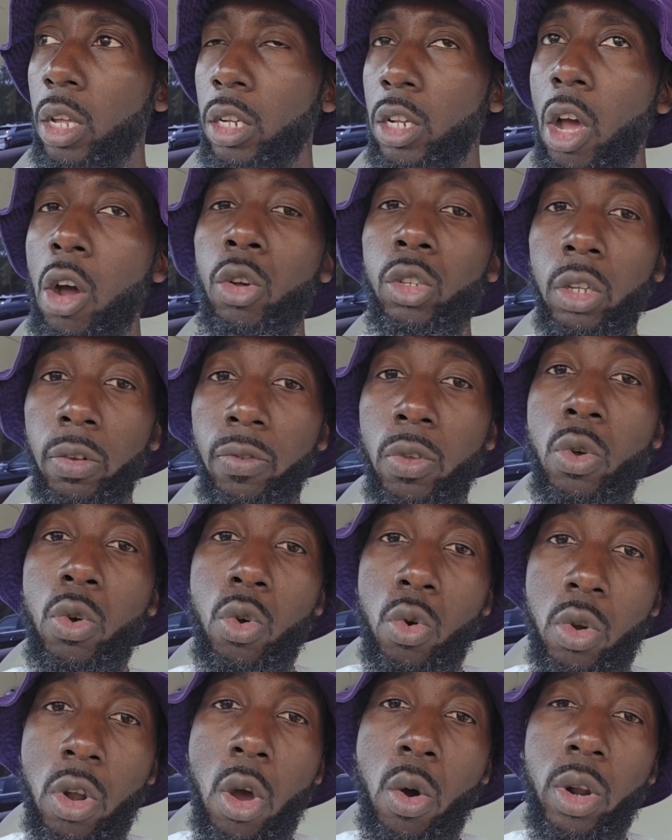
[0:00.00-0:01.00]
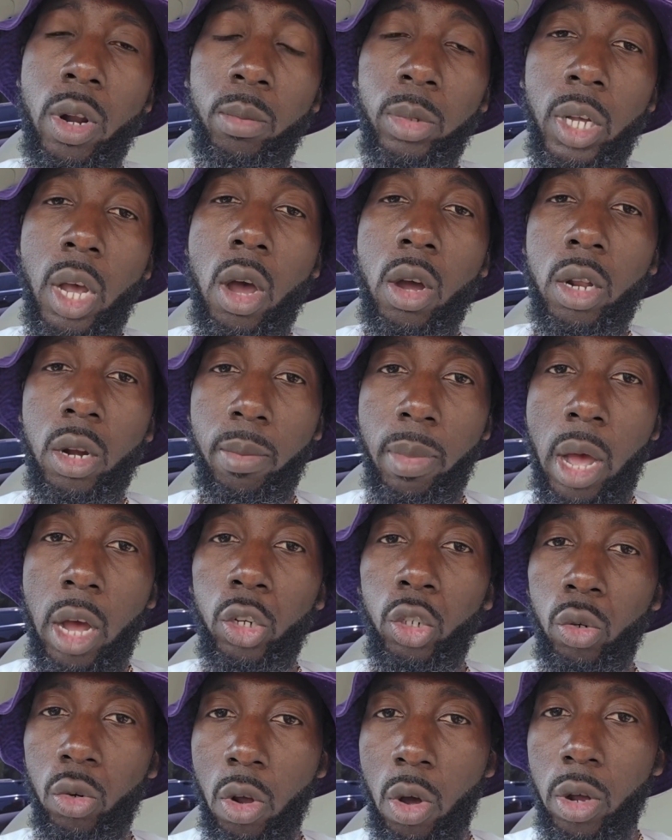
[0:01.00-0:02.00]
Those of you who know what I'm talking
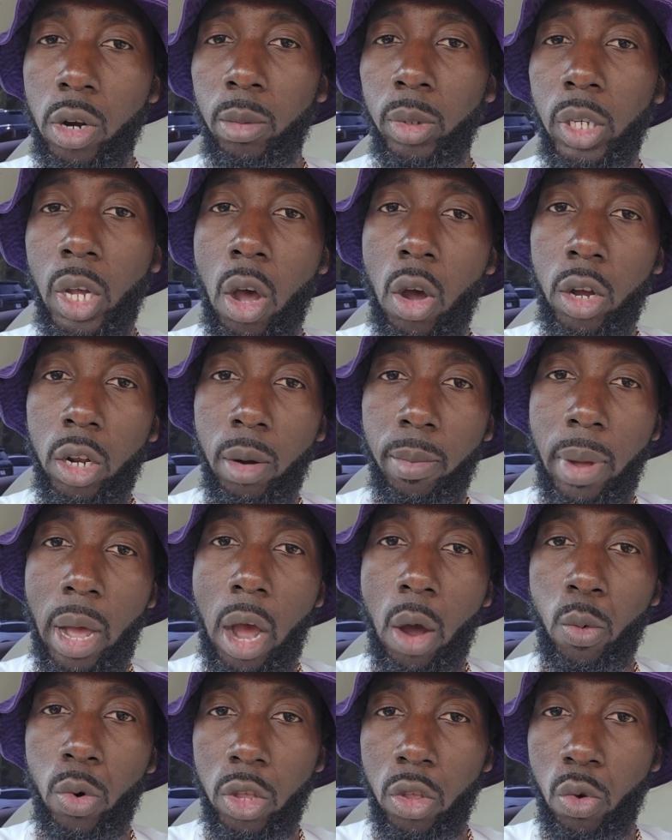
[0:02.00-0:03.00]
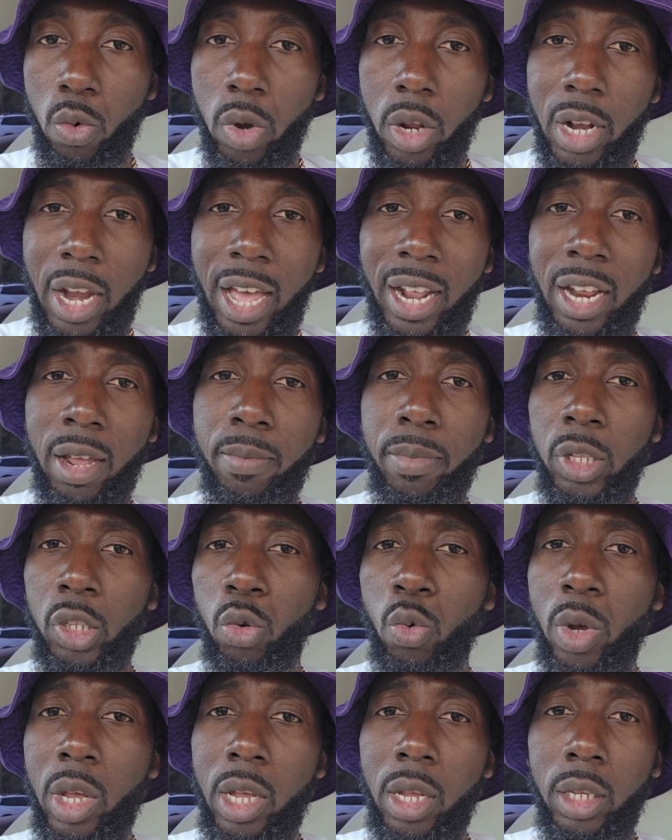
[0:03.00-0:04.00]
about, you know what I'm talking about. When you're in that
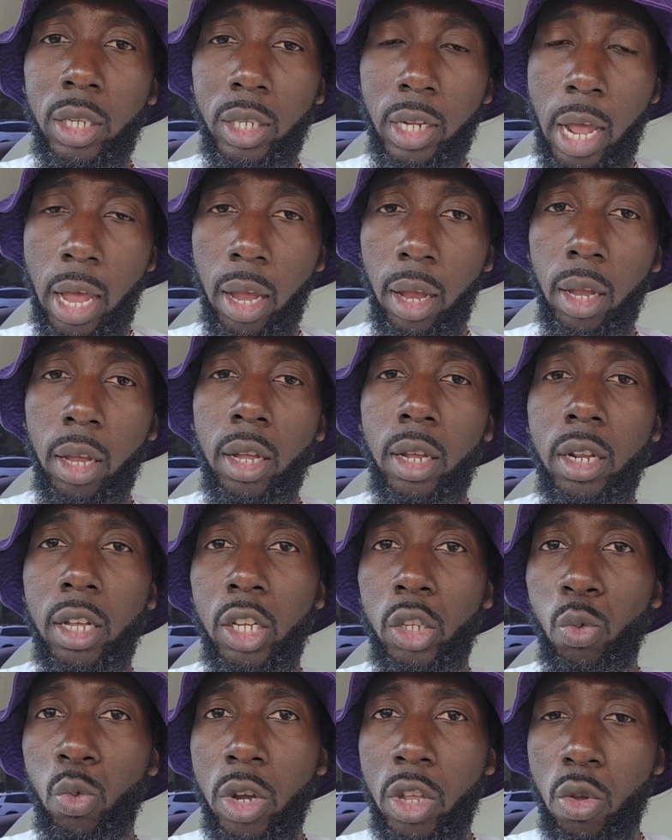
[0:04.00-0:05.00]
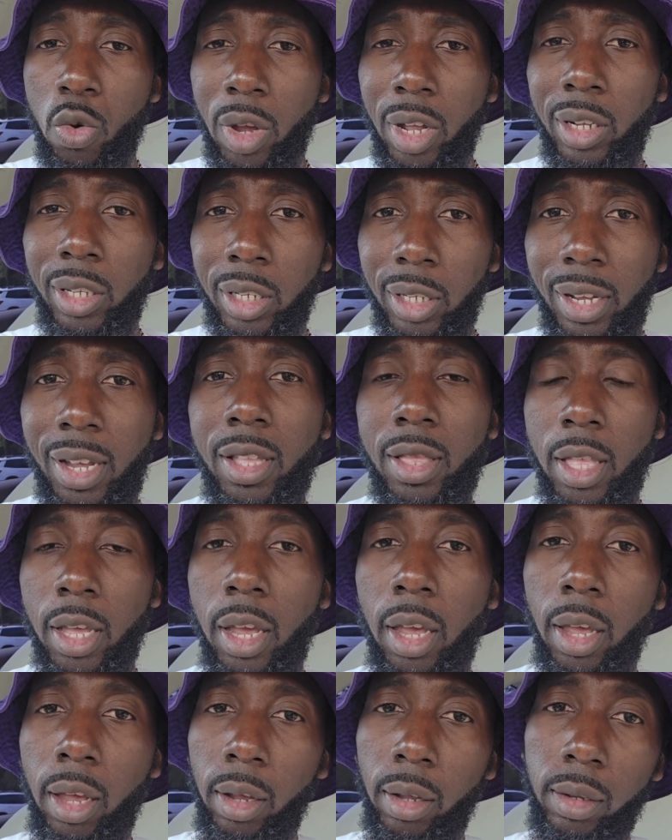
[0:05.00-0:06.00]
in-between state, it's when you can see
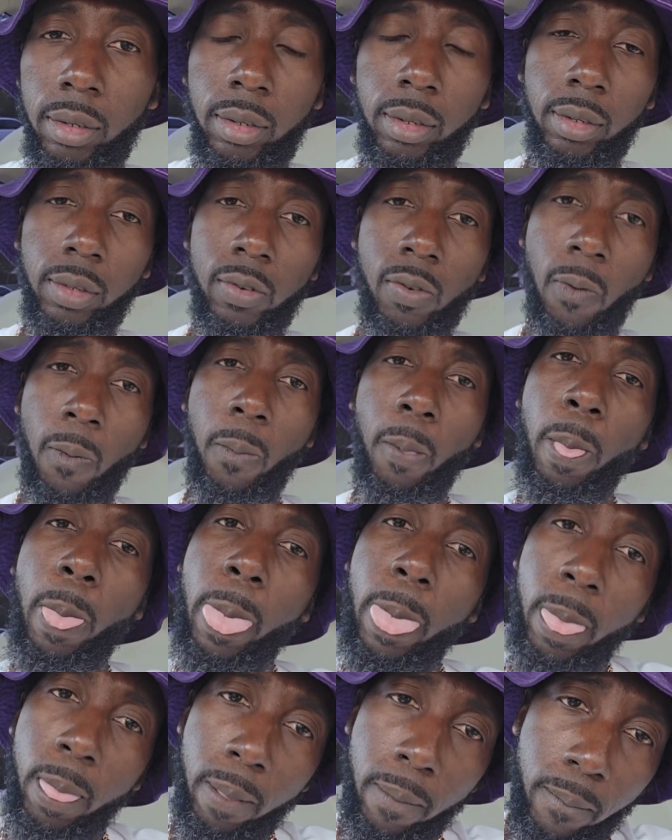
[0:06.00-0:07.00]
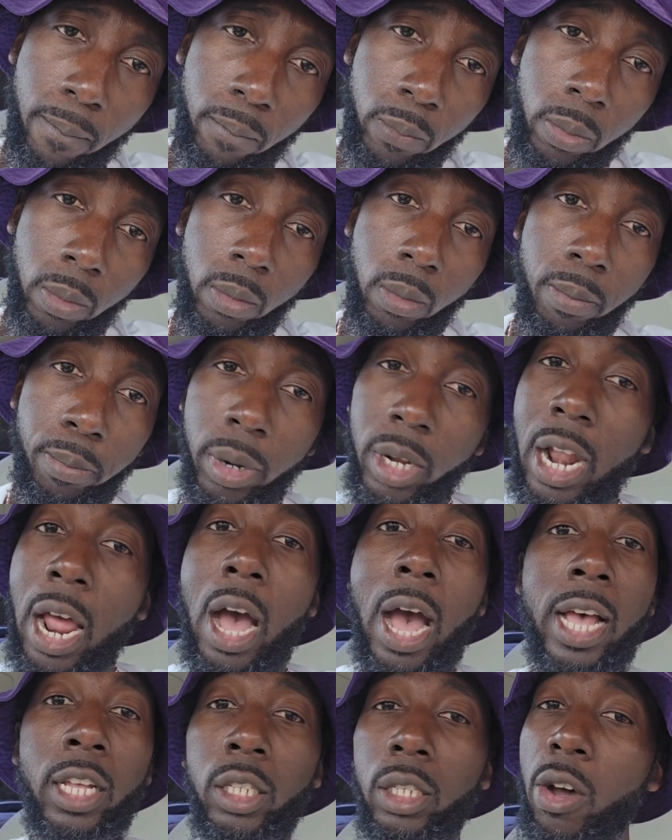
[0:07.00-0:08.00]
things. But
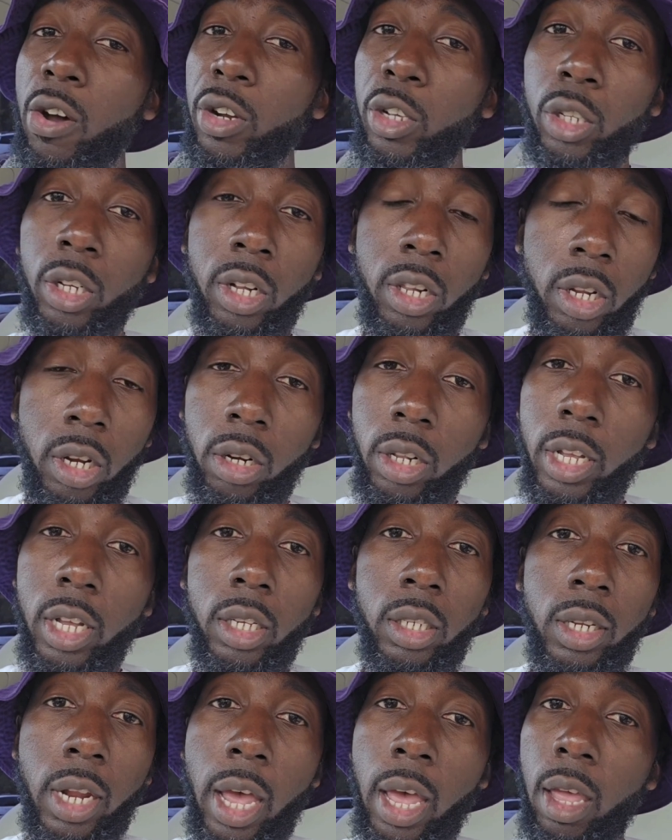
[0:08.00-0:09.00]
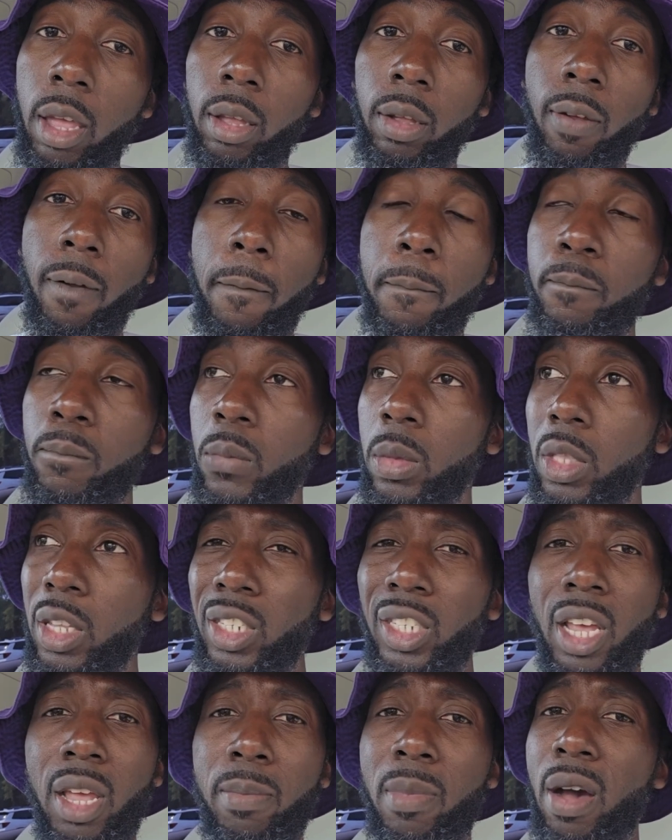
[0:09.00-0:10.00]
now I saw this clearly as day.
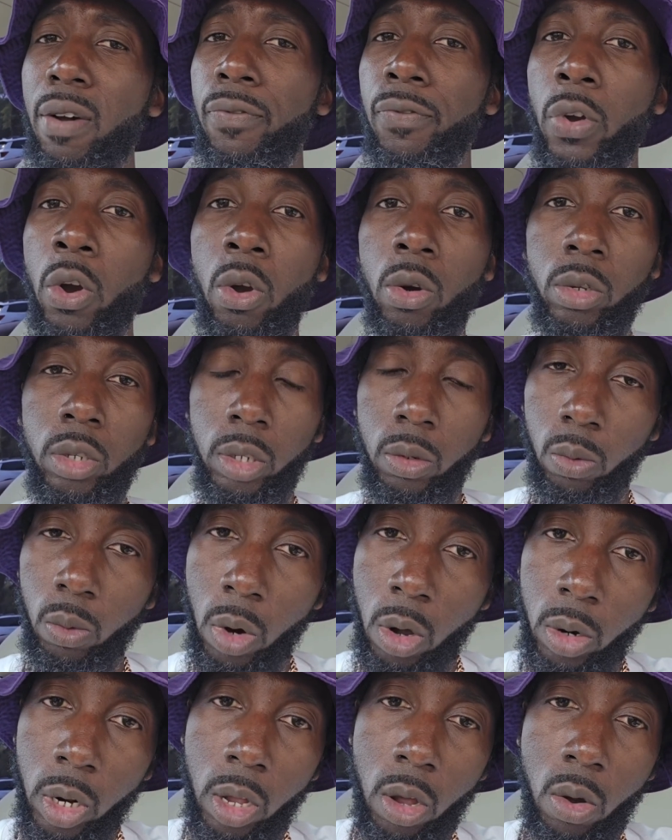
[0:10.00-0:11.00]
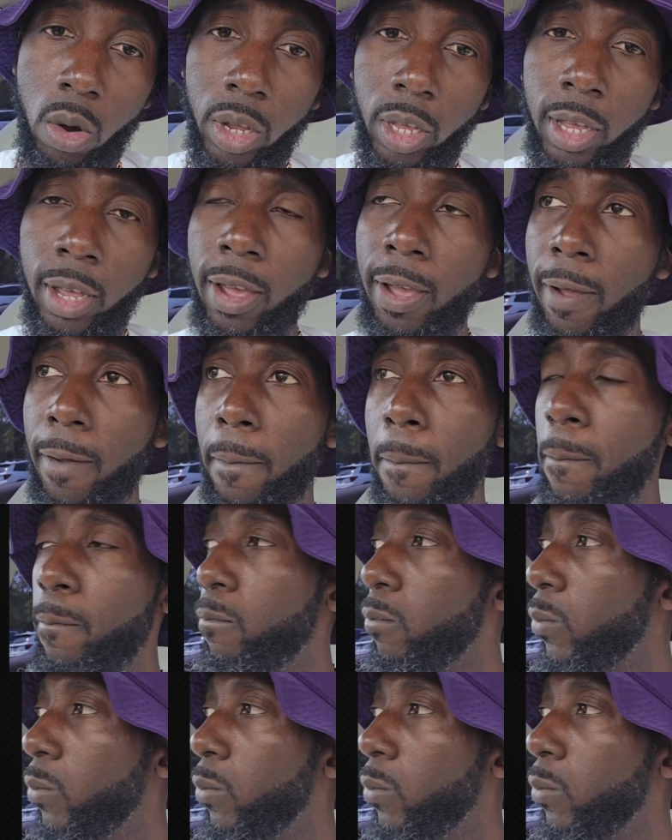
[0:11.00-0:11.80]
This ain't my first rodeo again.